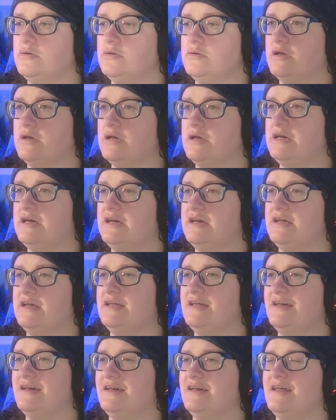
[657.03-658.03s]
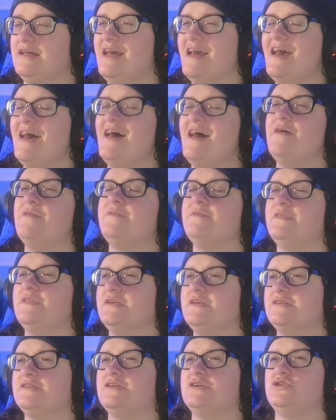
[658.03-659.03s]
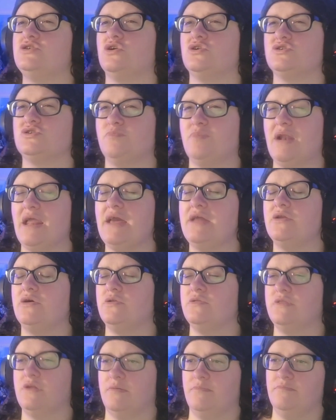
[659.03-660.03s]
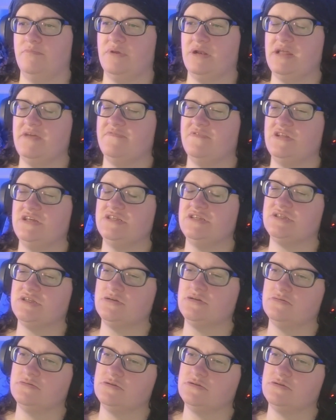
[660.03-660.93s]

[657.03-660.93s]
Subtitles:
The Doctor playing on them, believing he's Zeus.